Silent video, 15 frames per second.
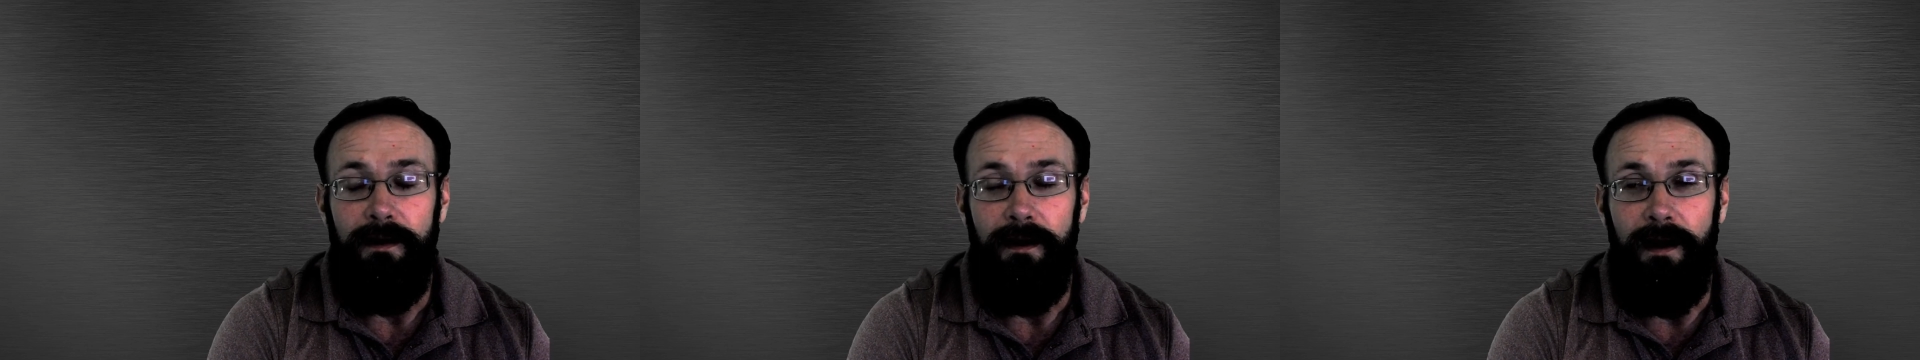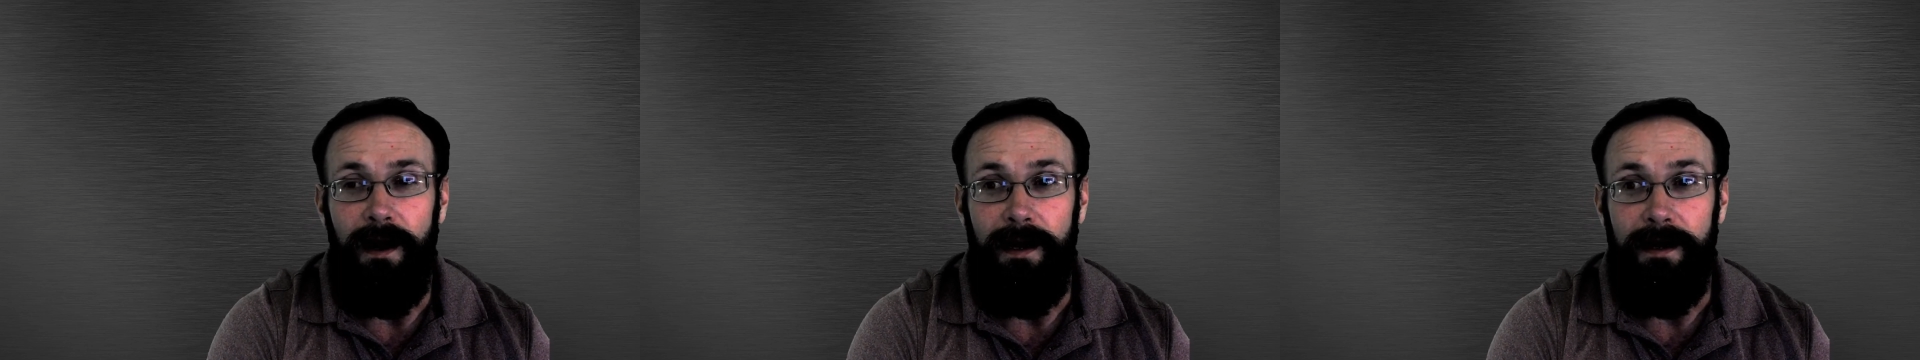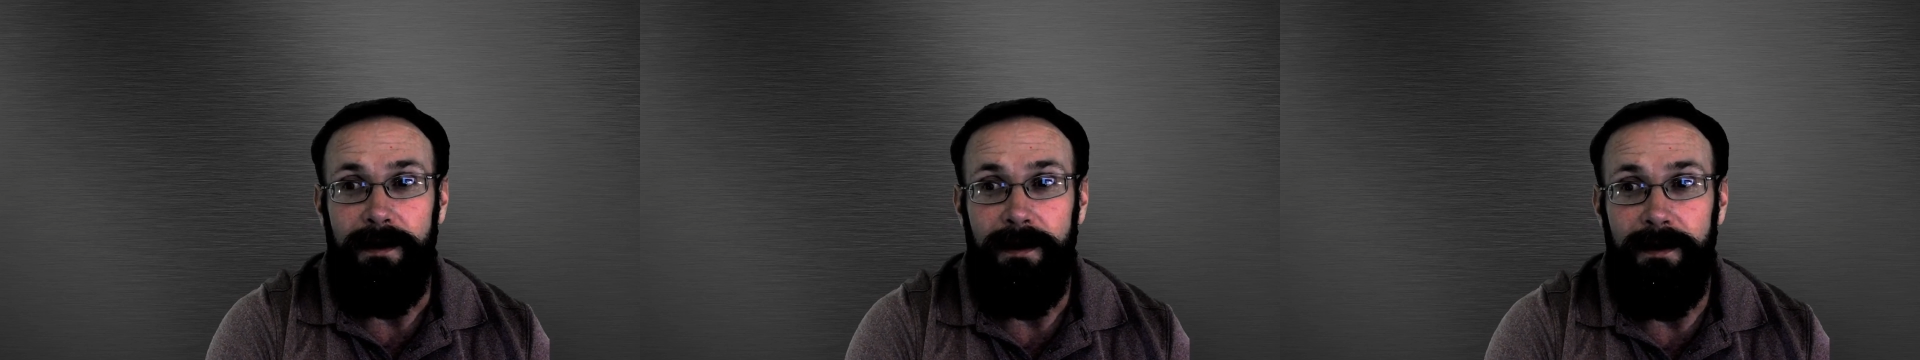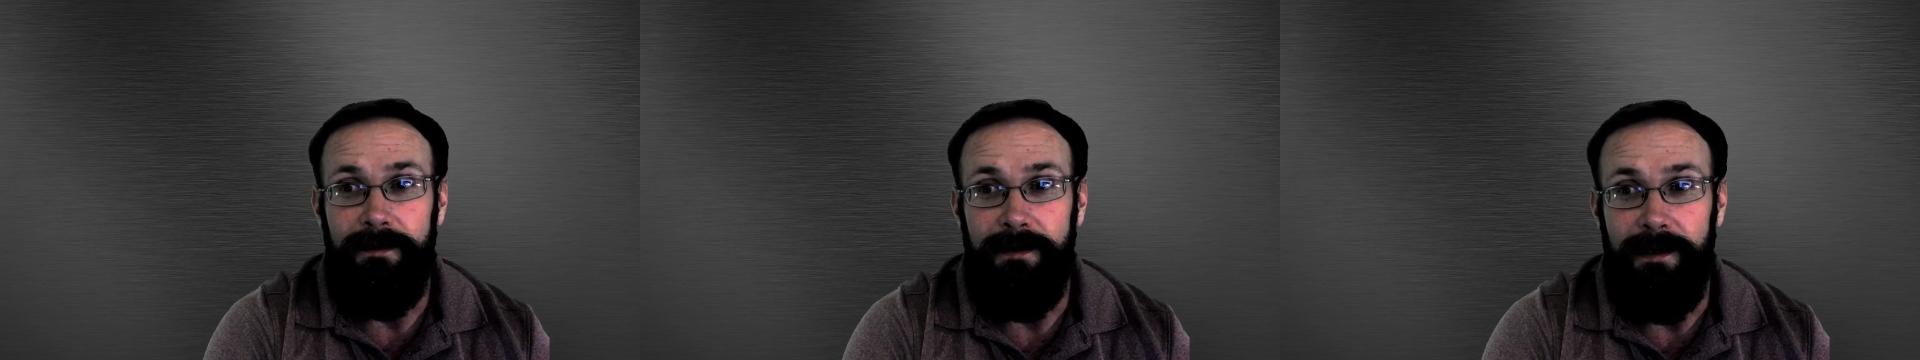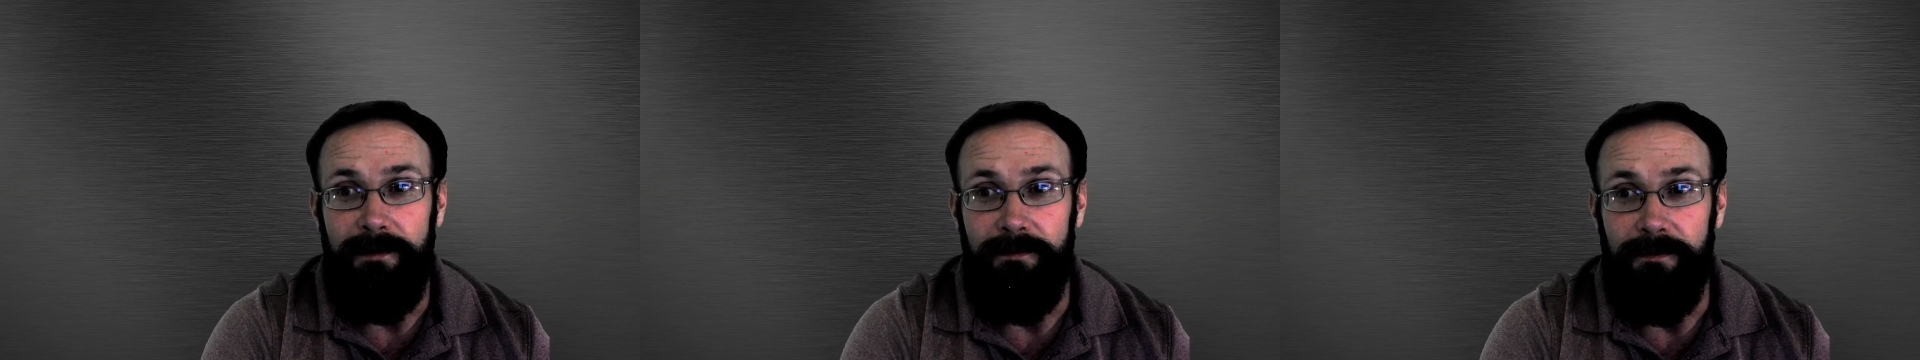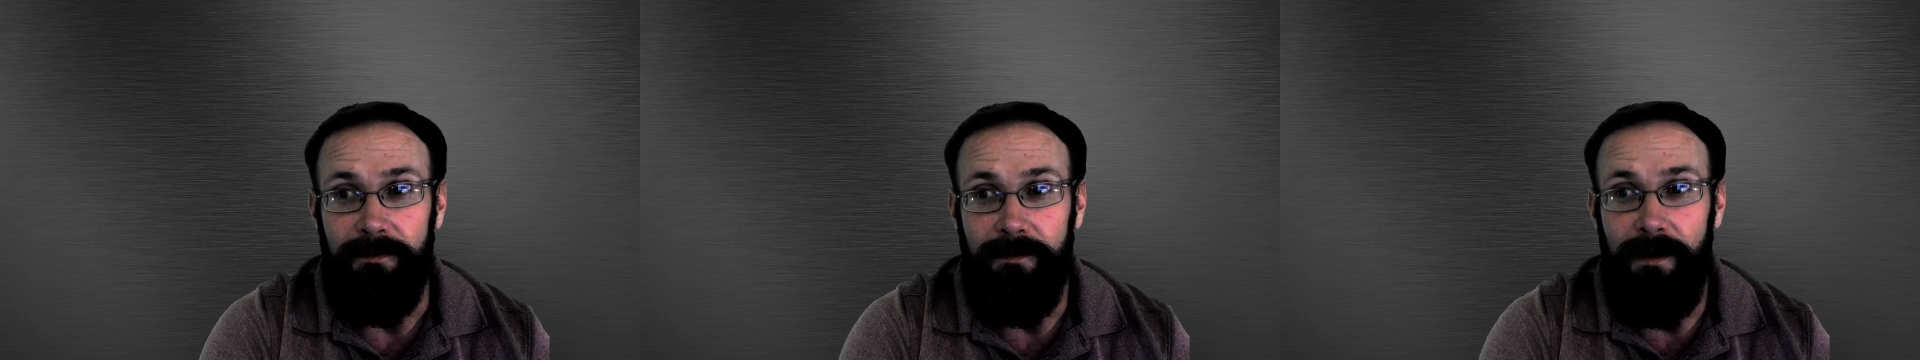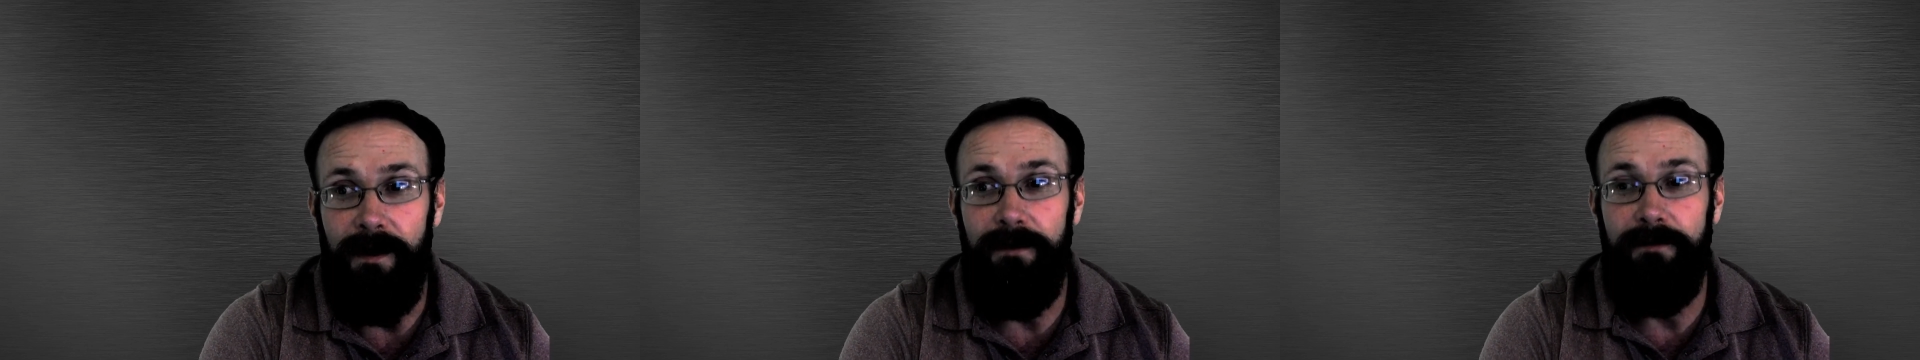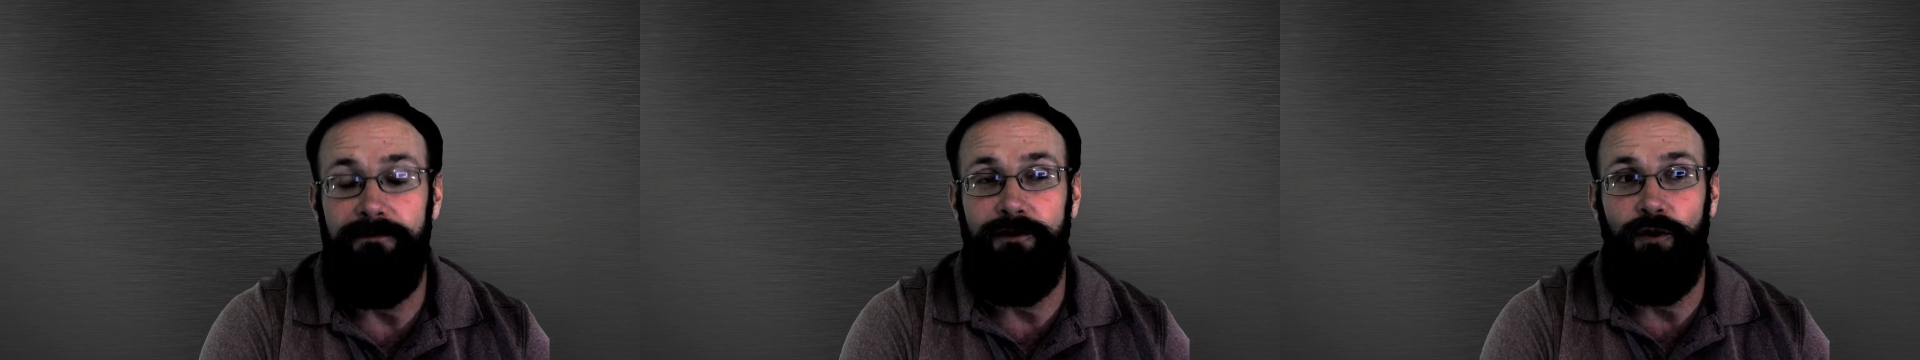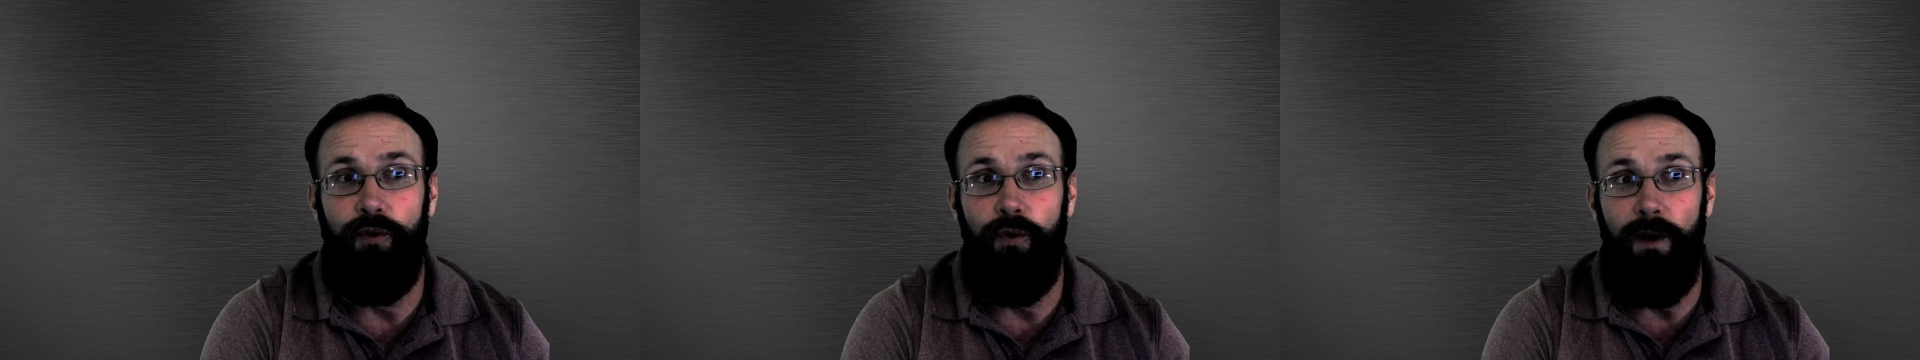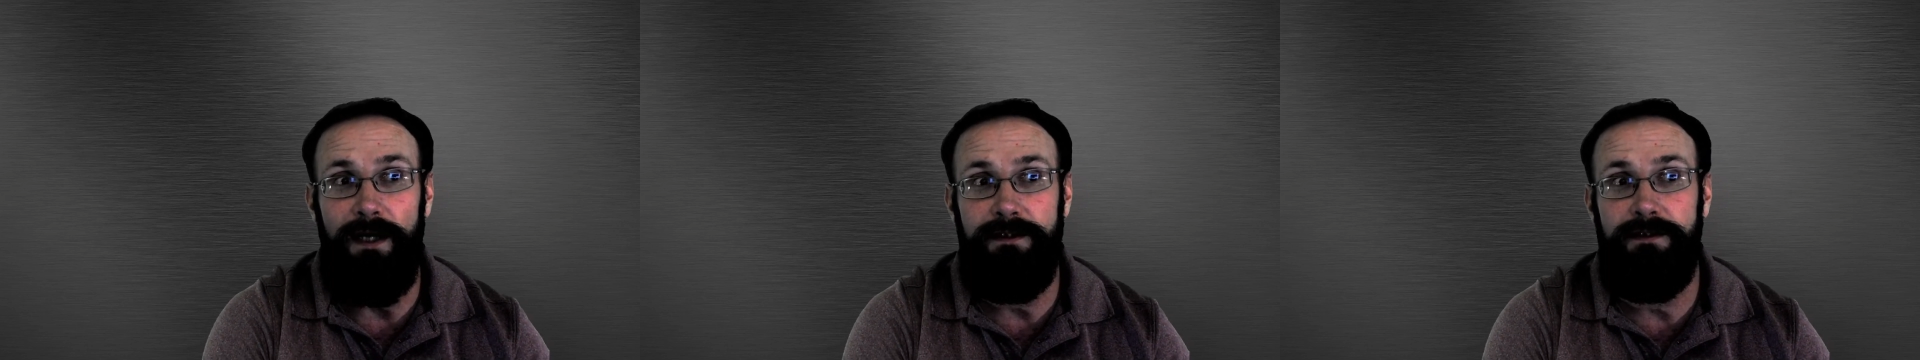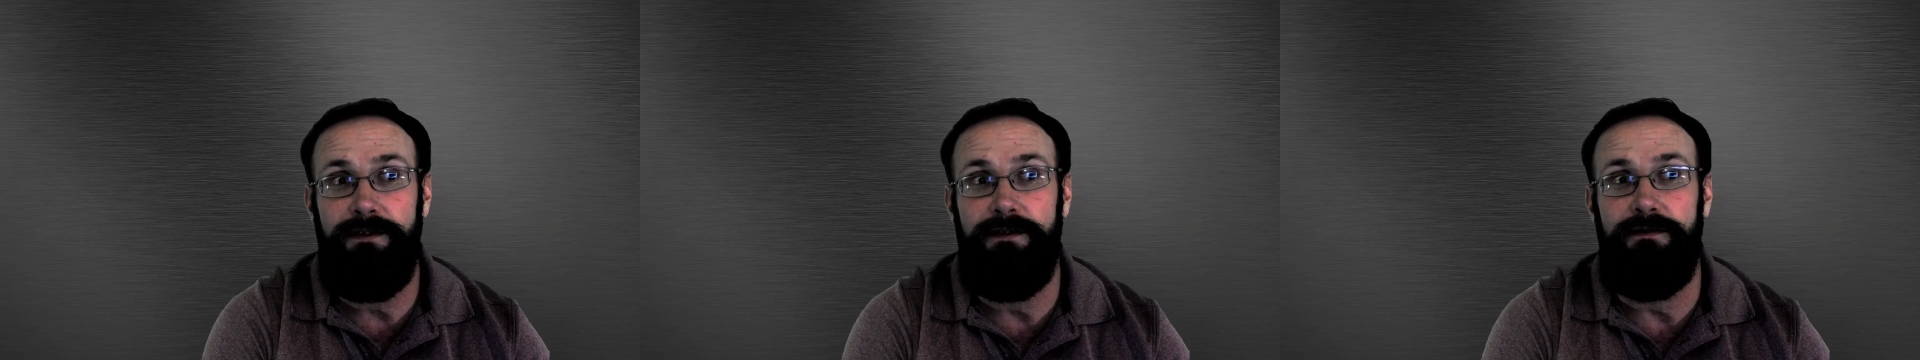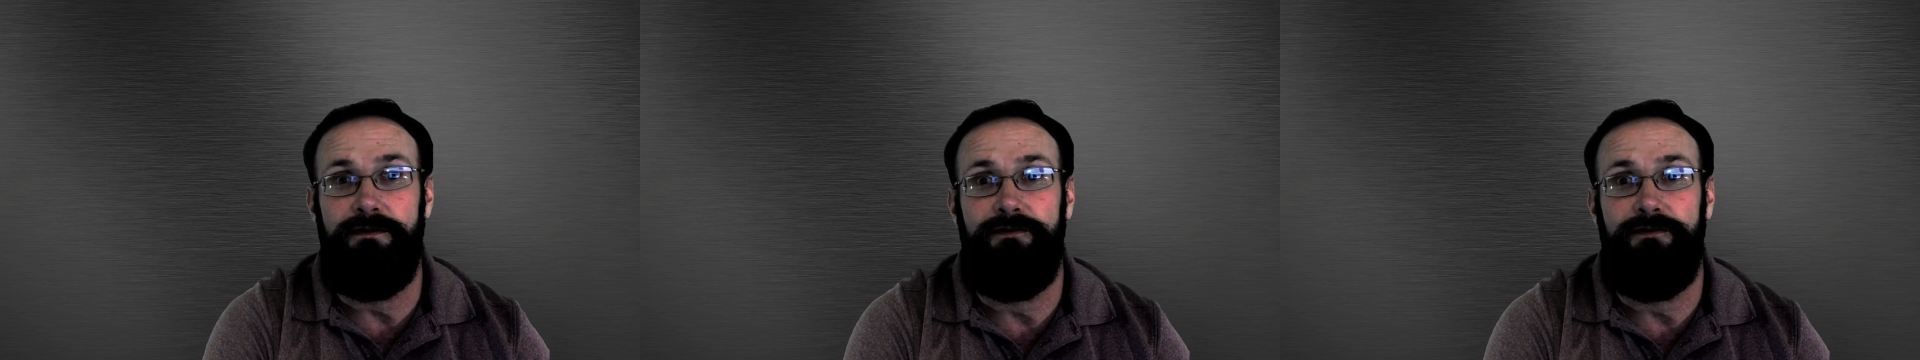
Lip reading: I got a lot of questions